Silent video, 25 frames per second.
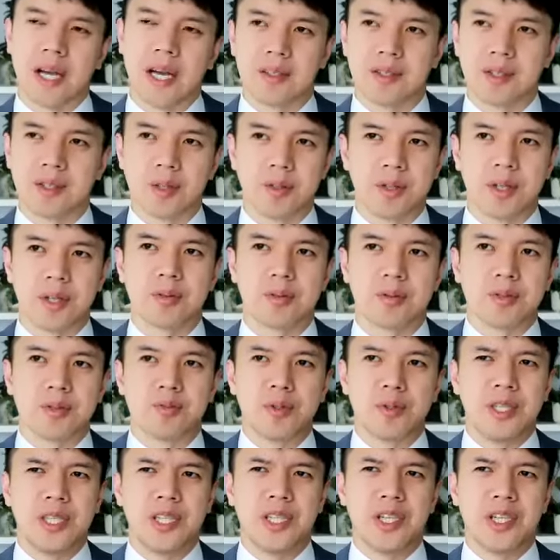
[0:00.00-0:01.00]
So there was
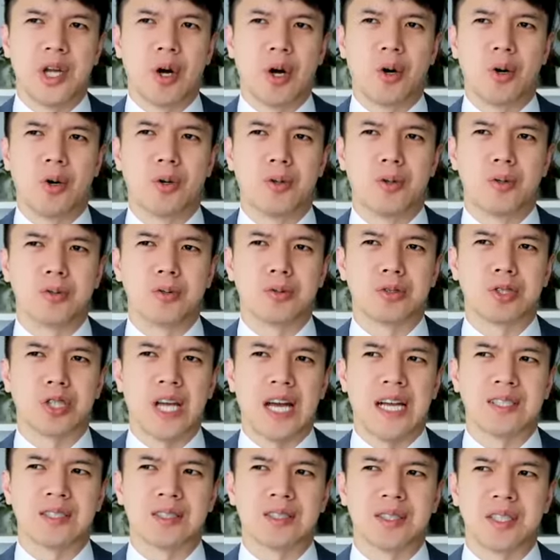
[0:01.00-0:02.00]
really no
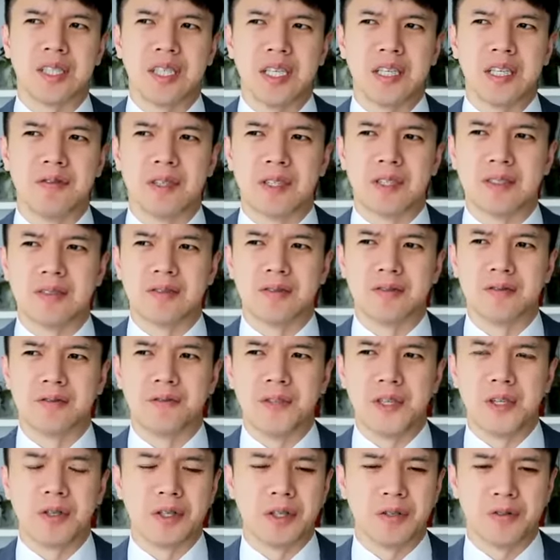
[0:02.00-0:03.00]
chance to even
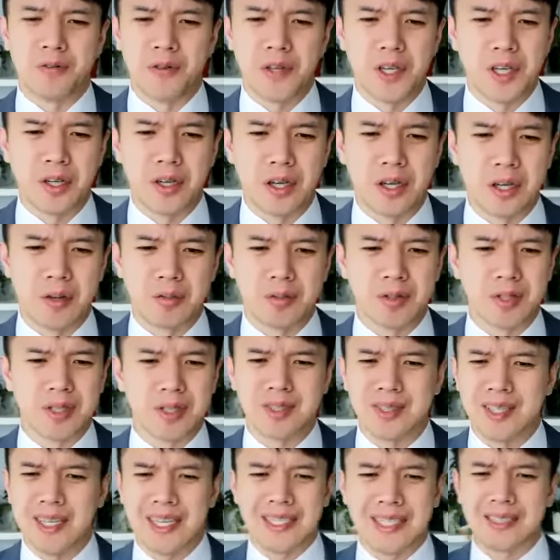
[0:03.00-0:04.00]
feel the fear. It was
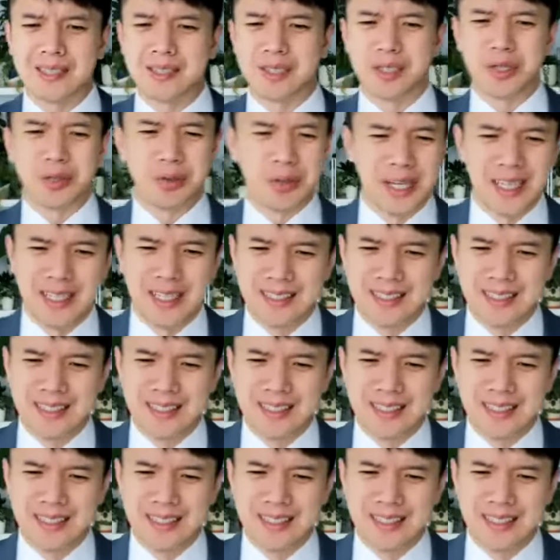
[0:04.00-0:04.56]
just like, do it.